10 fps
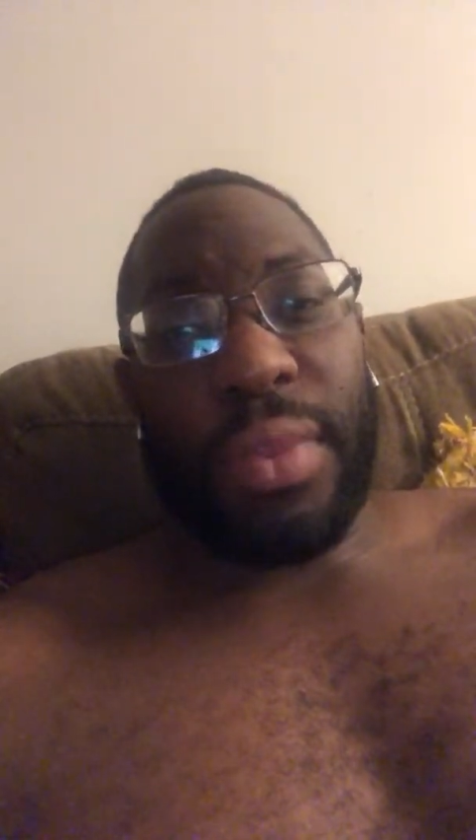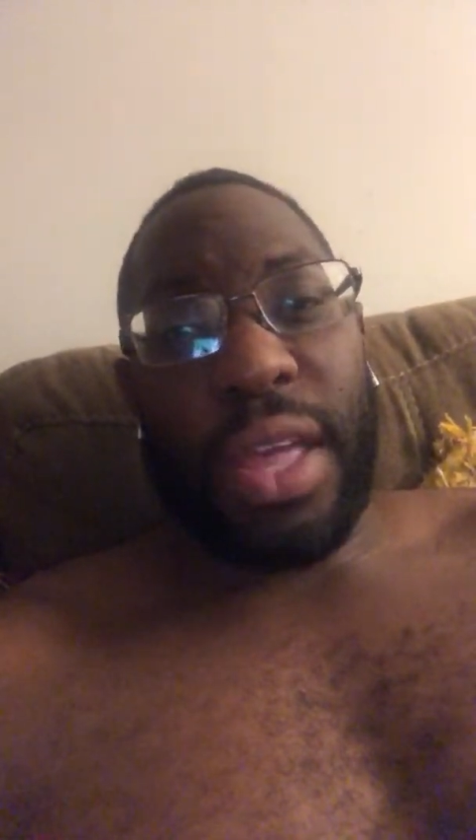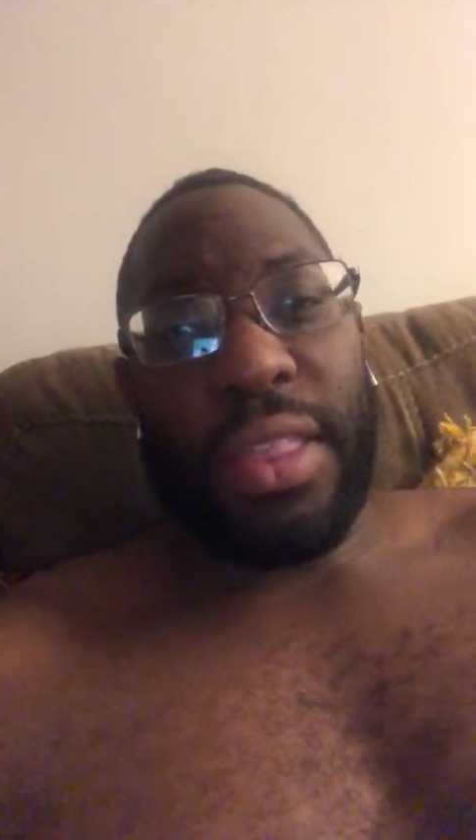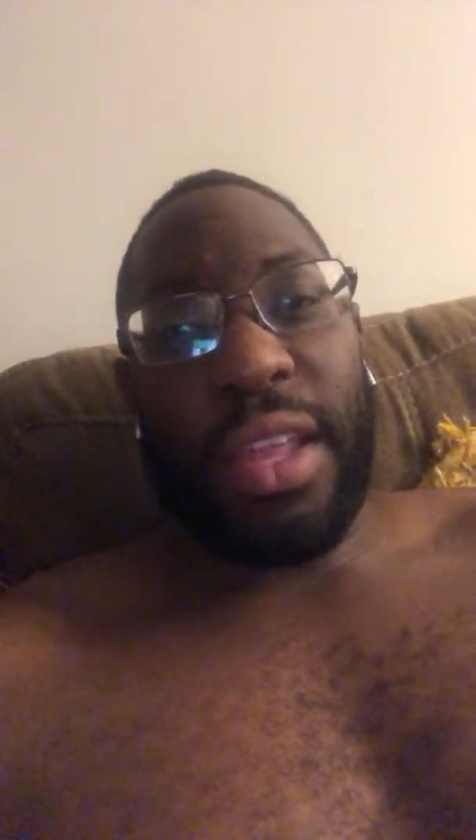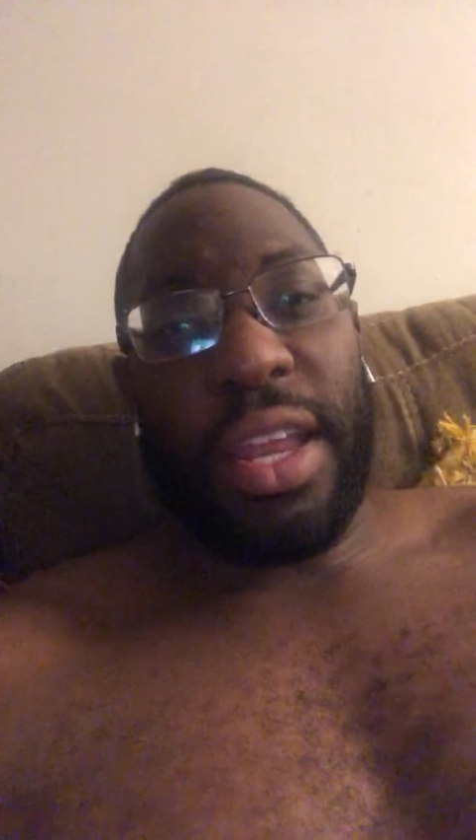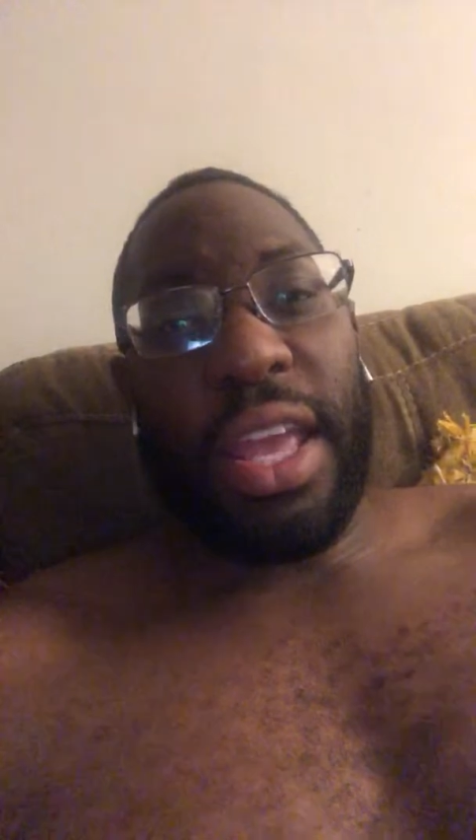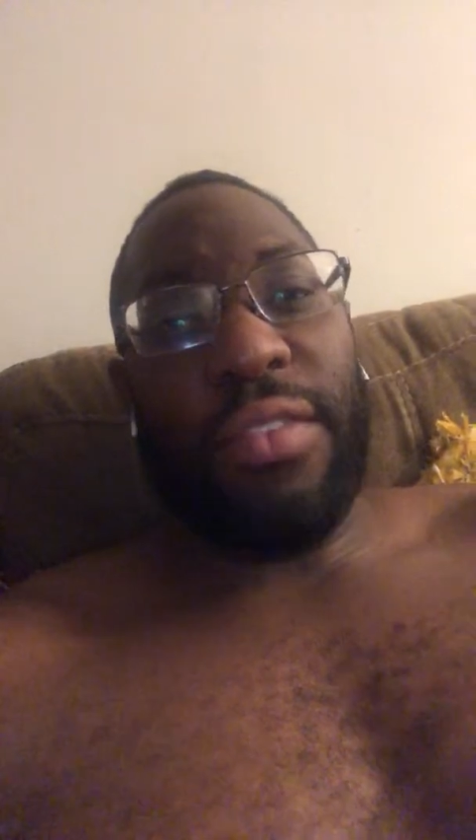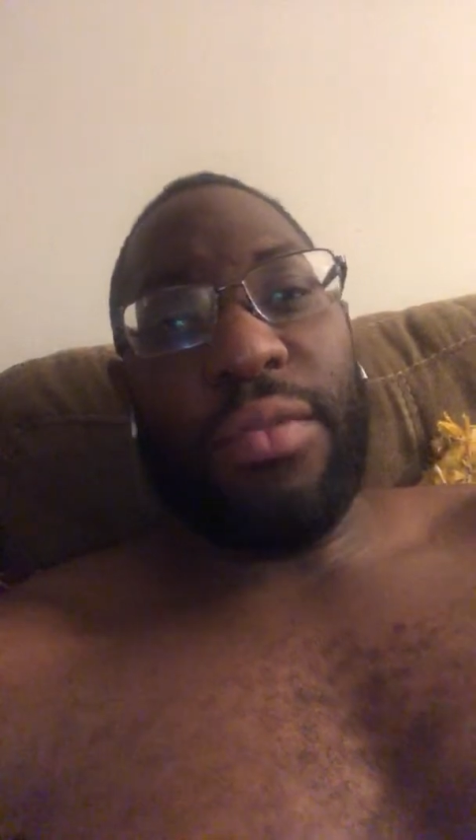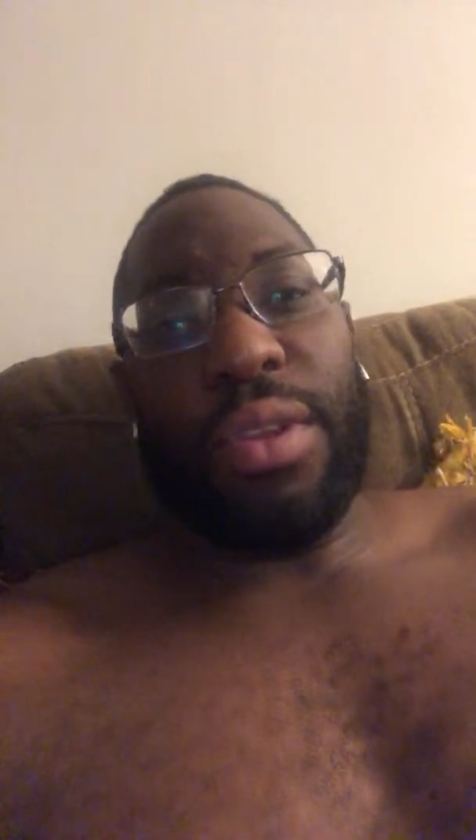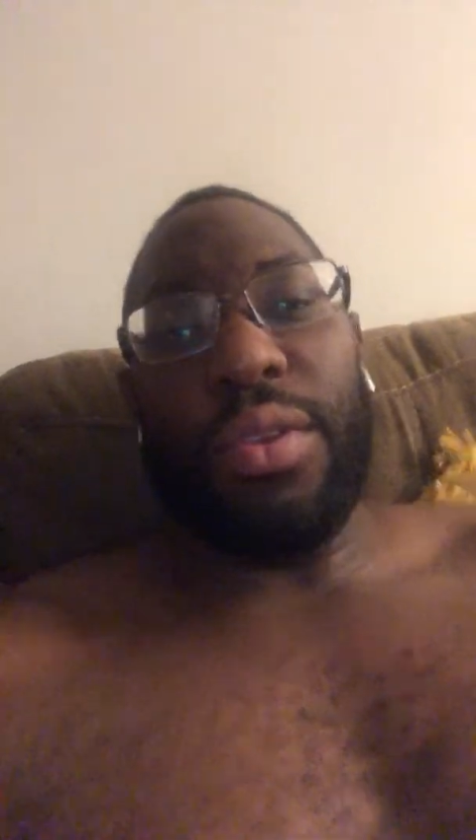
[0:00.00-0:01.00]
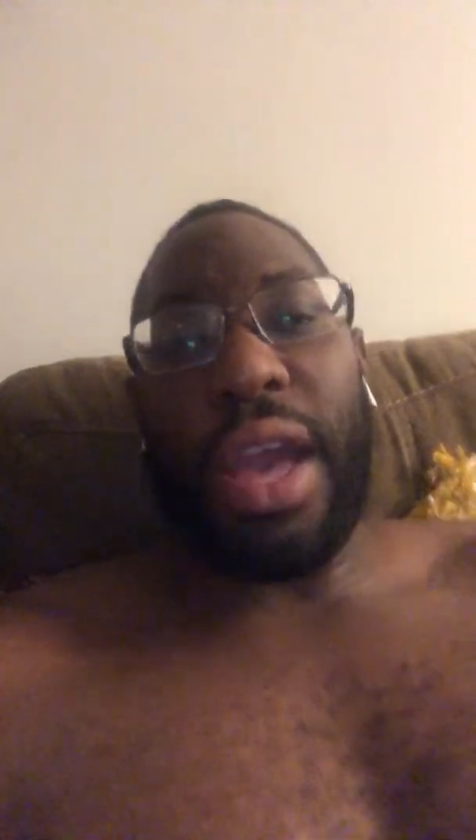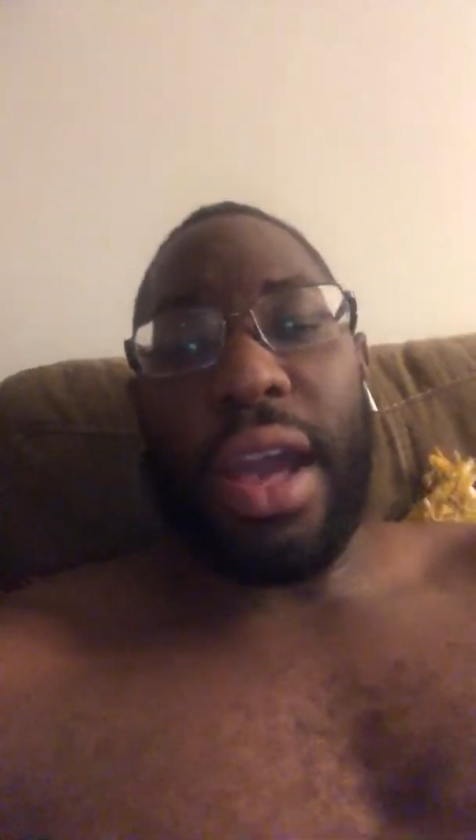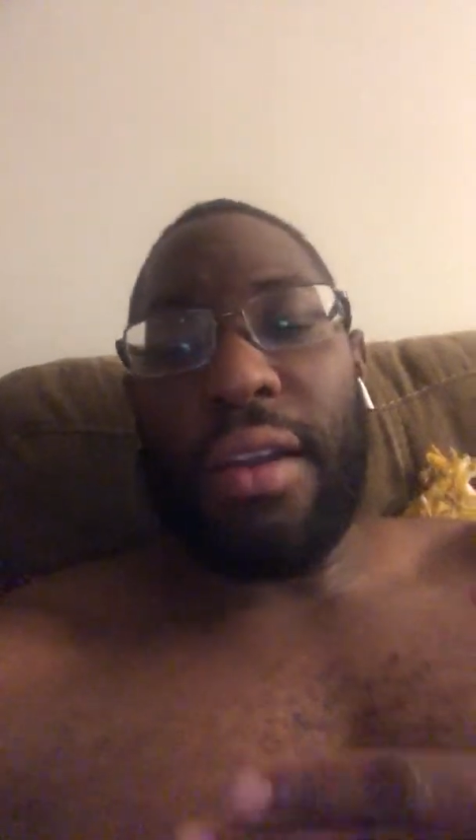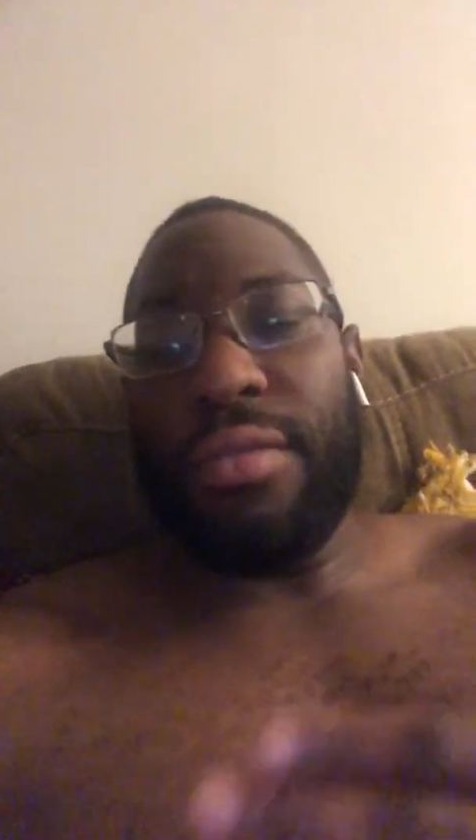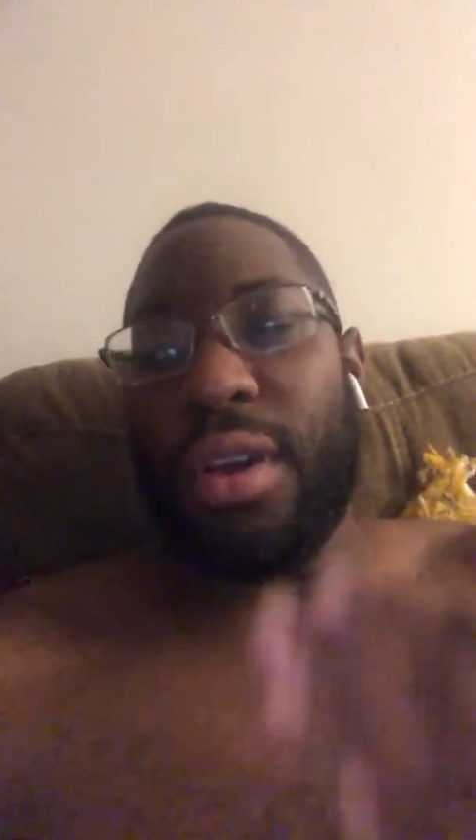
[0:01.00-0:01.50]
And then even when you
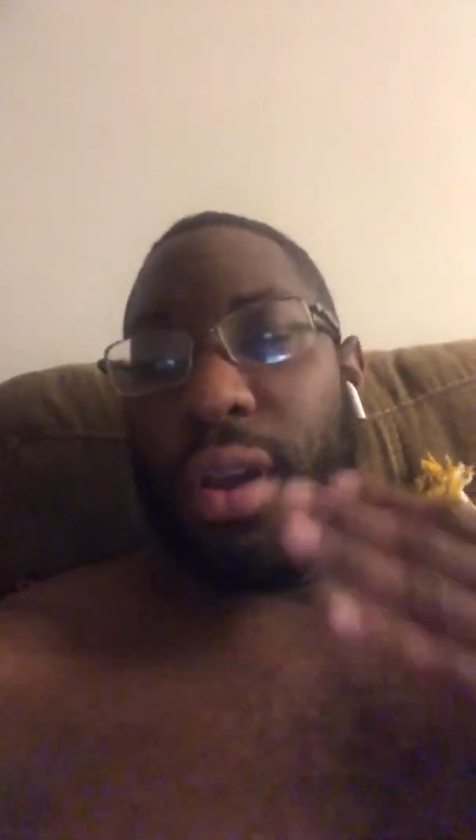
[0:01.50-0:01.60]
have